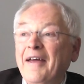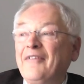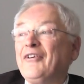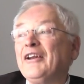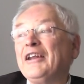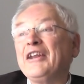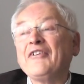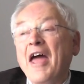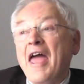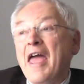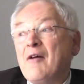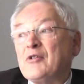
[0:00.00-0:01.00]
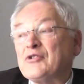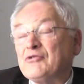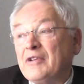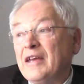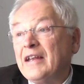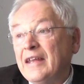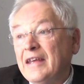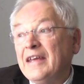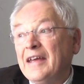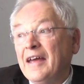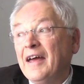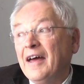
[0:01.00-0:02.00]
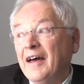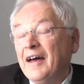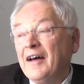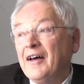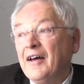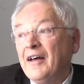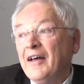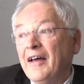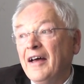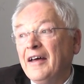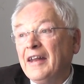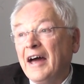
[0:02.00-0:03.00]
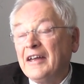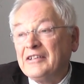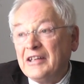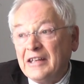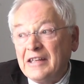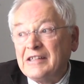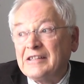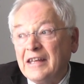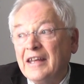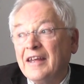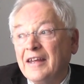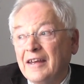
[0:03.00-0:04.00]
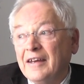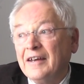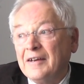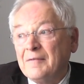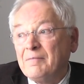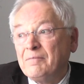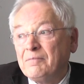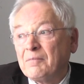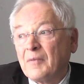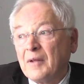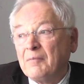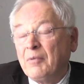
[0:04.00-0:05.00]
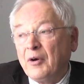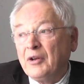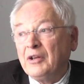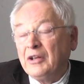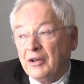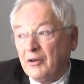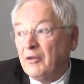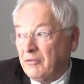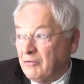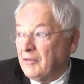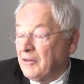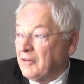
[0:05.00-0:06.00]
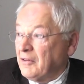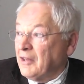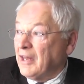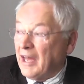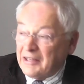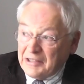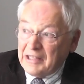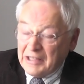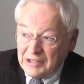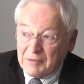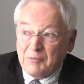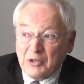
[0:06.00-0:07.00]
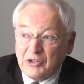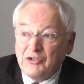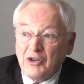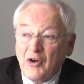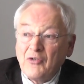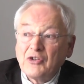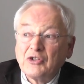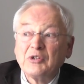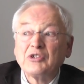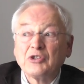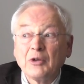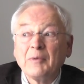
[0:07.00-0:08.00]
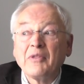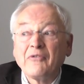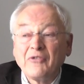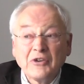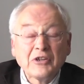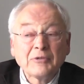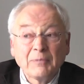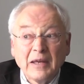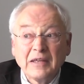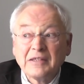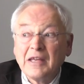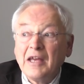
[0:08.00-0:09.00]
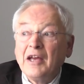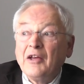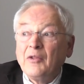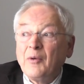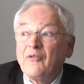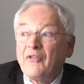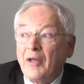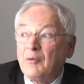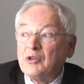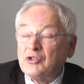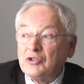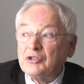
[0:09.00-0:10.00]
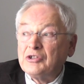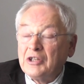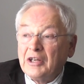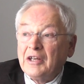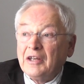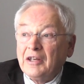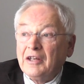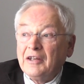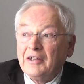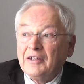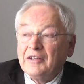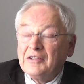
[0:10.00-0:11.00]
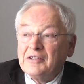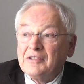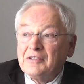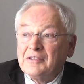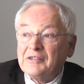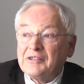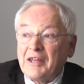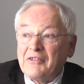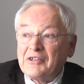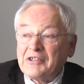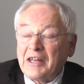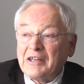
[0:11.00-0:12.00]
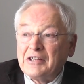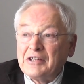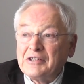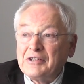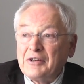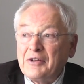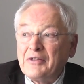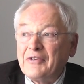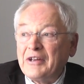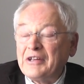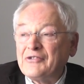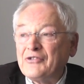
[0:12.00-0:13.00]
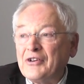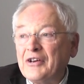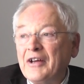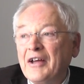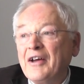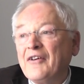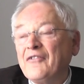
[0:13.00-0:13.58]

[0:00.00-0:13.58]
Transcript: Funnily enough, it was really an idealistic point, an idealism which drove us to install in the first place. We felt we should set the standards, in the village for